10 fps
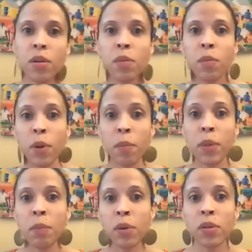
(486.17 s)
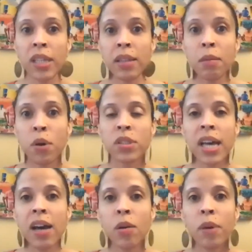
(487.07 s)
where people need the most
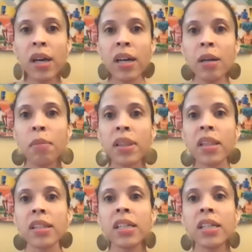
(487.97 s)
help, but the mm-hmm.